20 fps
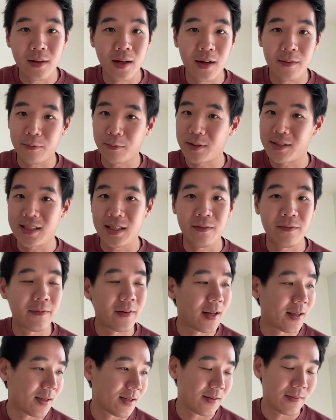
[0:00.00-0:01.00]
We have received
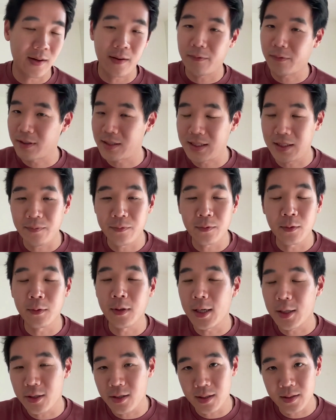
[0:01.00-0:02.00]
funds. We have received
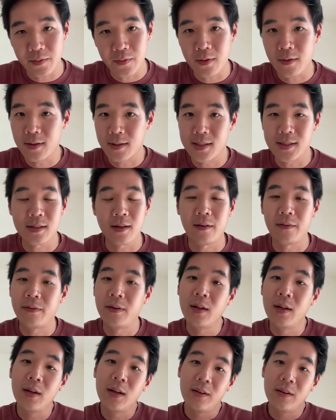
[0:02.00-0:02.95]
donations, of course, of